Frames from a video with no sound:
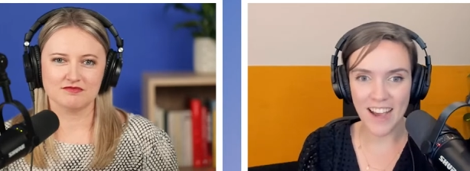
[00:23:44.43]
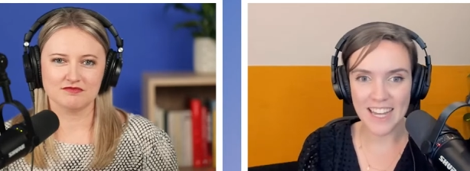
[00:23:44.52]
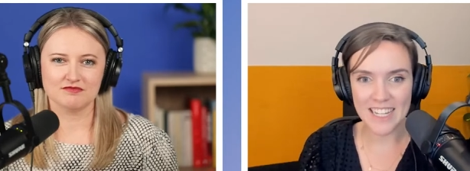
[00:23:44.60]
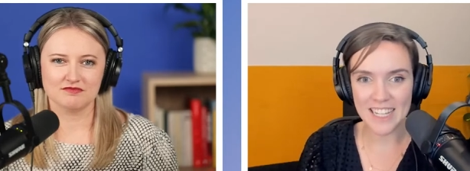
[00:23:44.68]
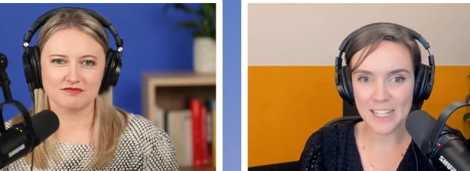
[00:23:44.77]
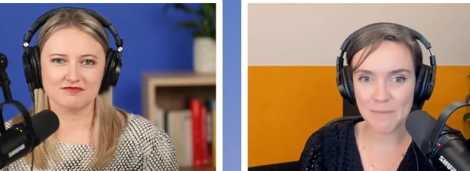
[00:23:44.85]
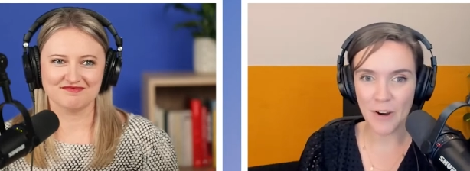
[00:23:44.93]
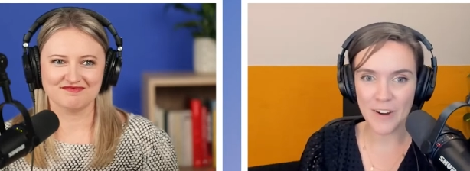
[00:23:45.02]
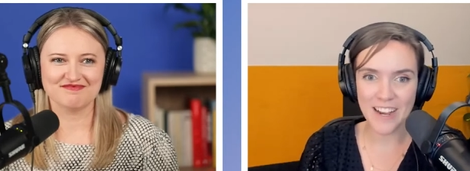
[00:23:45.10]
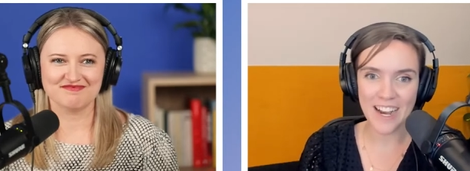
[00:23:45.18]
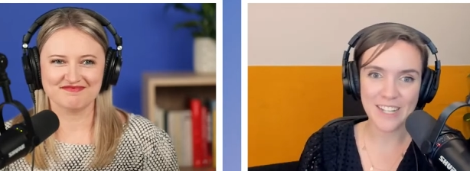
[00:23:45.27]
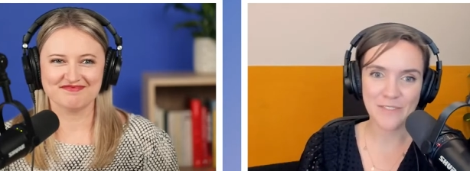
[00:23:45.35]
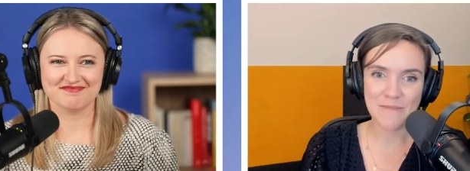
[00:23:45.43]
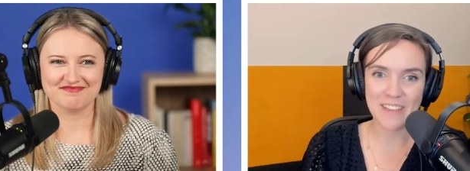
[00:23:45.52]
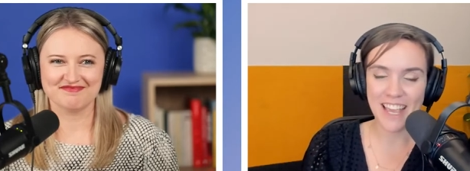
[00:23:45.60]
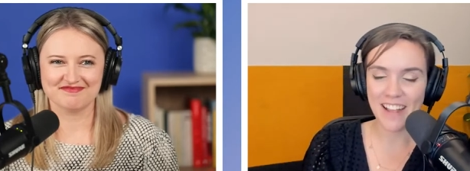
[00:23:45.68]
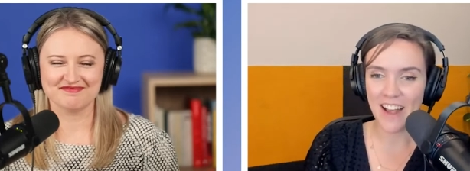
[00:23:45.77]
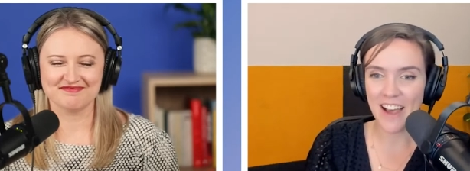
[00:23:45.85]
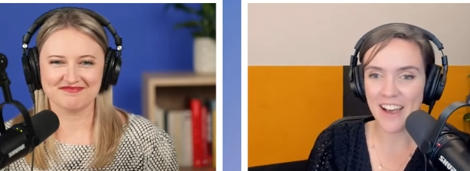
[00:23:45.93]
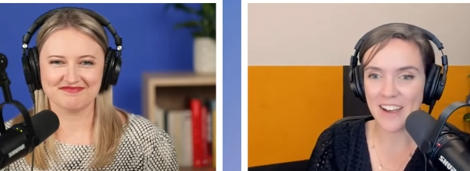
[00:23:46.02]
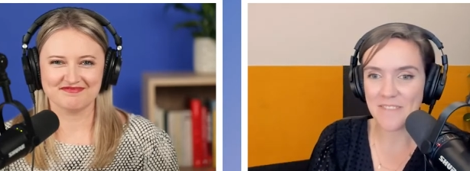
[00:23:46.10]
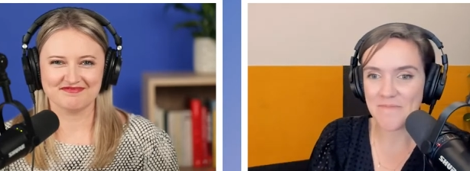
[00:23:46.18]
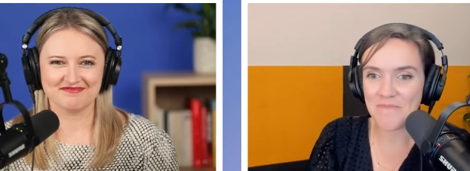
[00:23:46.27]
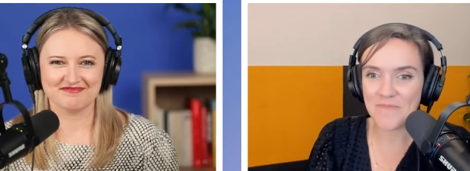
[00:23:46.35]
Speaker 1: kind in this podcast from the
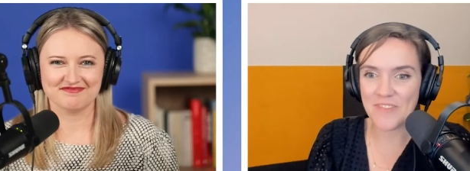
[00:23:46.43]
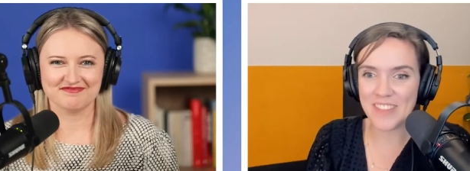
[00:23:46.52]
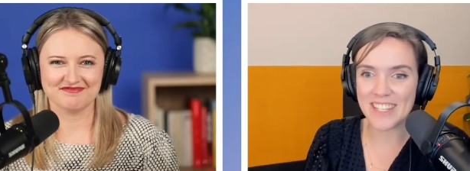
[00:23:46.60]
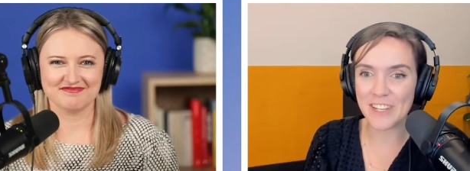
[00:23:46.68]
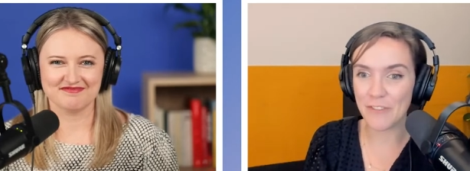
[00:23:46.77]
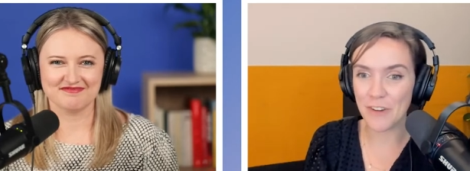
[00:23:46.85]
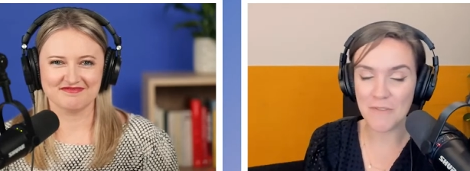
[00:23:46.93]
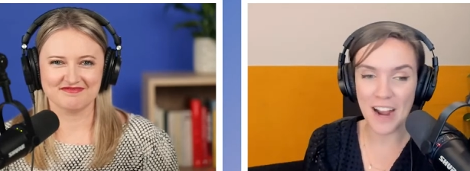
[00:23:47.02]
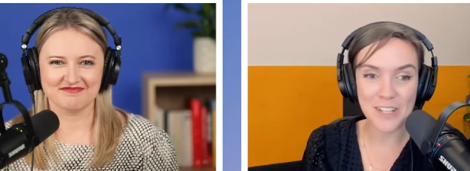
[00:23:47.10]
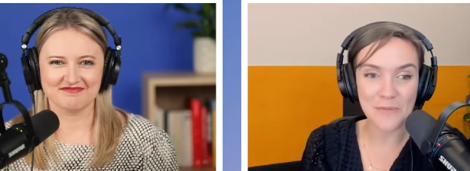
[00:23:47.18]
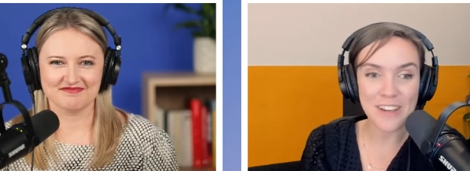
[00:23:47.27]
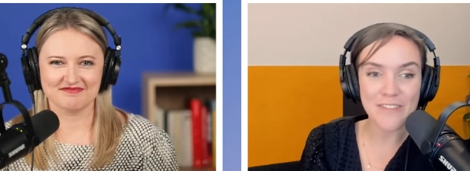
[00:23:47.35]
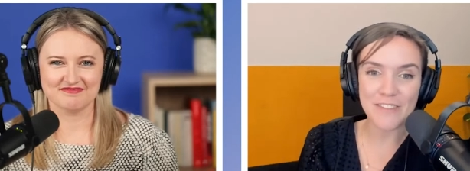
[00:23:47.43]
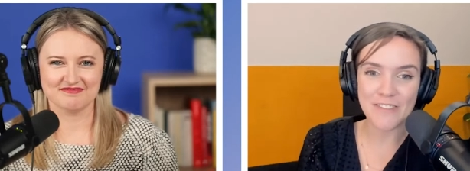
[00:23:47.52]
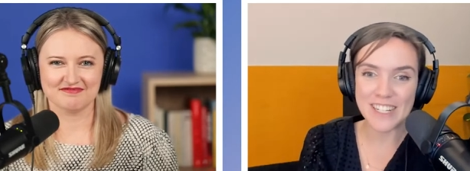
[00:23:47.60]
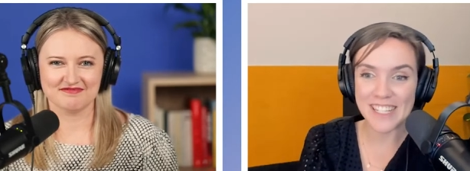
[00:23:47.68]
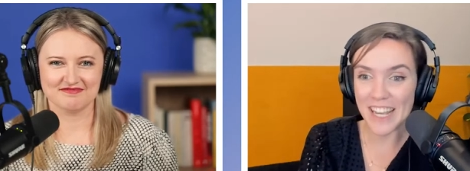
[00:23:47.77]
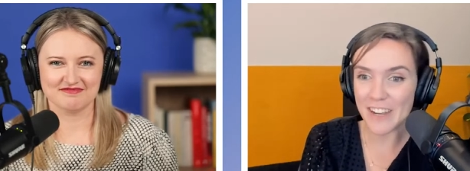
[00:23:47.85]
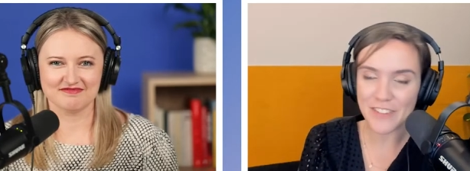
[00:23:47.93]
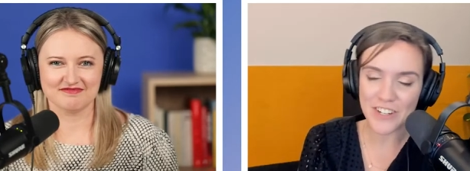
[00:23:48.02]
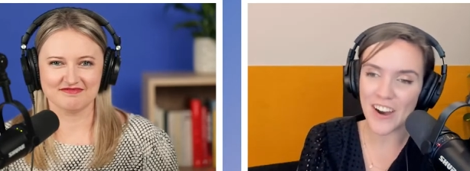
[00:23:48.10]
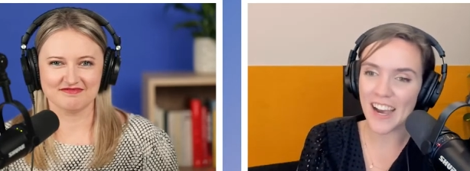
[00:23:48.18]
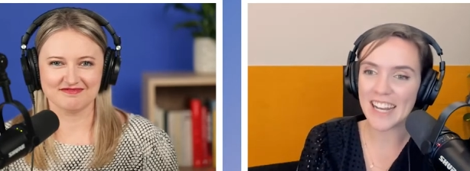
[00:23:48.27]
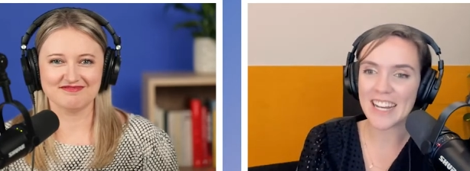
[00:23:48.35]
uh, different ways we've
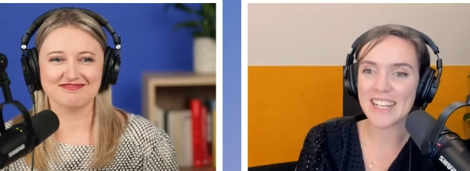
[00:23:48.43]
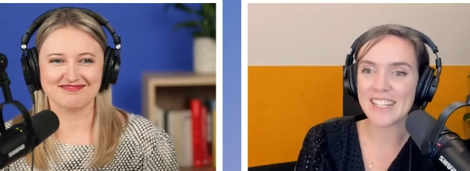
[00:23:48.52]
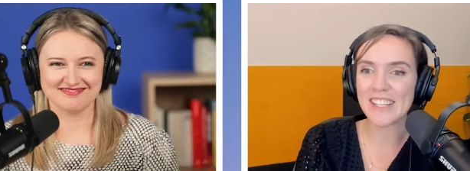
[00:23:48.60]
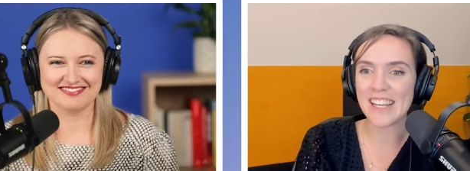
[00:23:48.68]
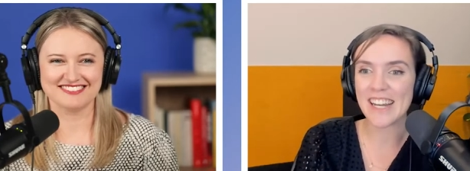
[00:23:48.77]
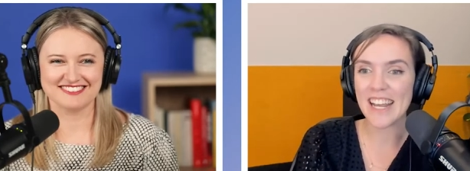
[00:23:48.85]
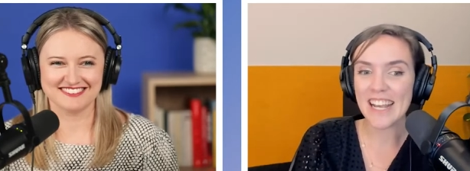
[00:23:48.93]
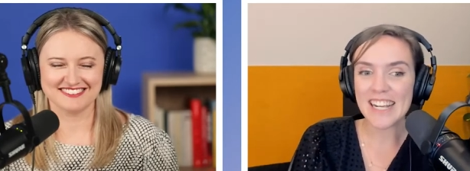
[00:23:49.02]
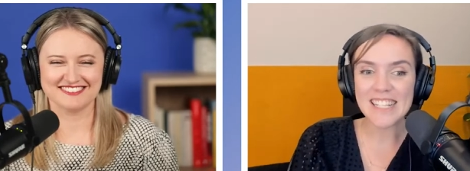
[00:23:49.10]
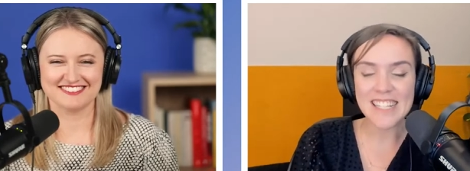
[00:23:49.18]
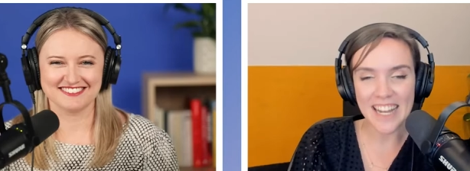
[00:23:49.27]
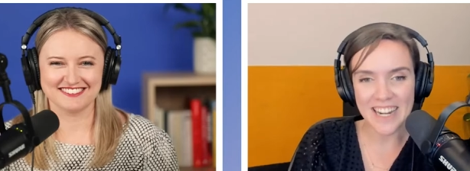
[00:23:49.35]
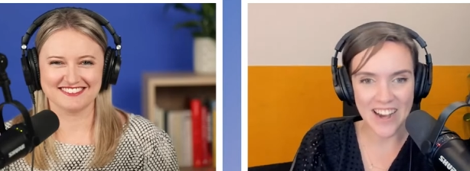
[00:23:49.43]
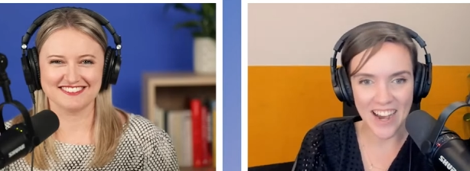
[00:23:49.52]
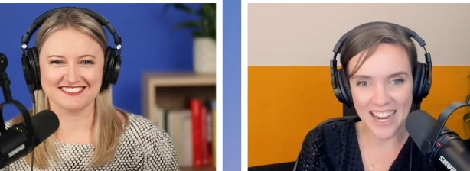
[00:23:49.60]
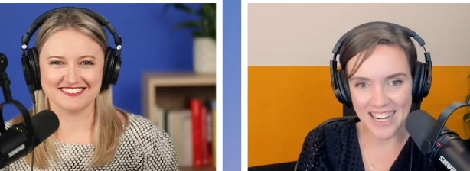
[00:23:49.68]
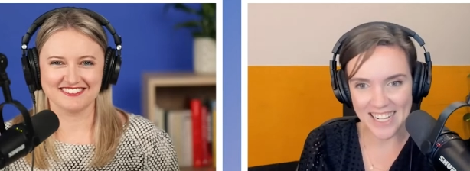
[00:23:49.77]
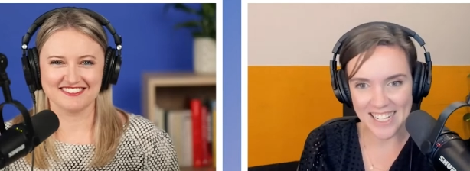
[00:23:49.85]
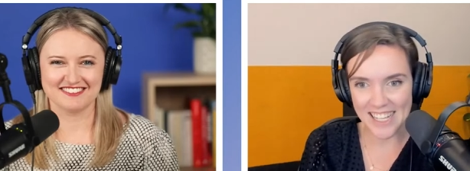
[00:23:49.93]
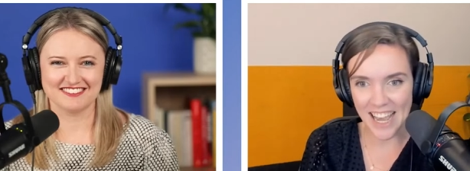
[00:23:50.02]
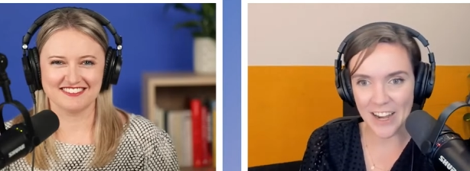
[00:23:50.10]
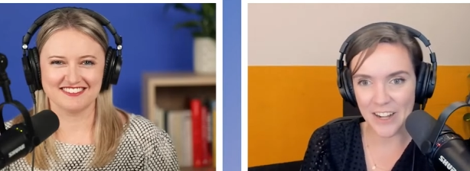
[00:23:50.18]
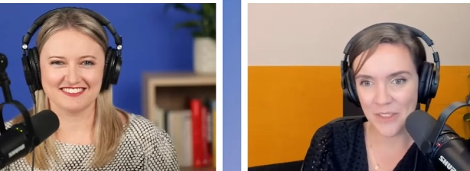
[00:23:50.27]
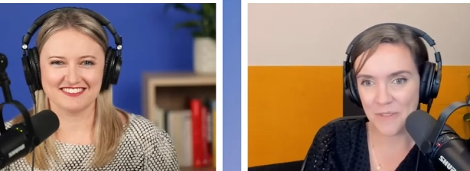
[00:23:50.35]
received kindness and seen kindness
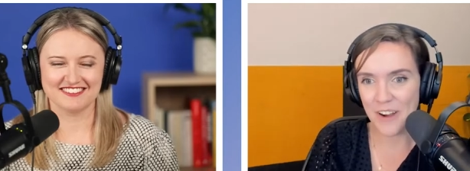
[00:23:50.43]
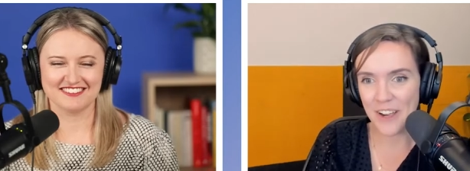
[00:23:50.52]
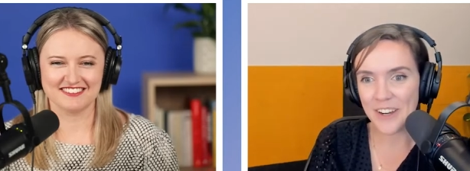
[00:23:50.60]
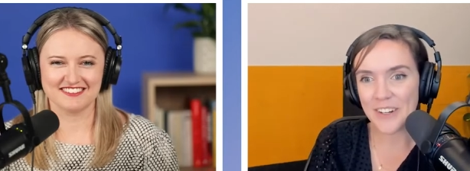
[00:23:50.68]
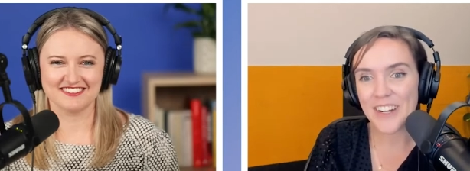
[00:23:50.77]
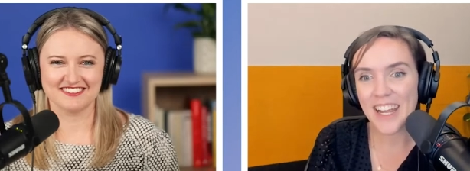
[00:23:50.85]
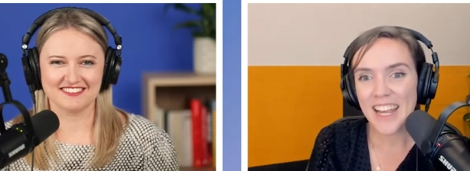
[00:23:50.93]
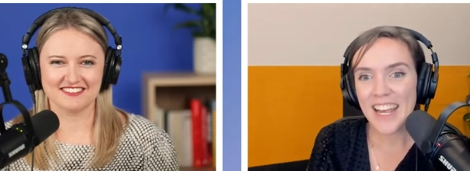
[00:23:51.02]
out in the world.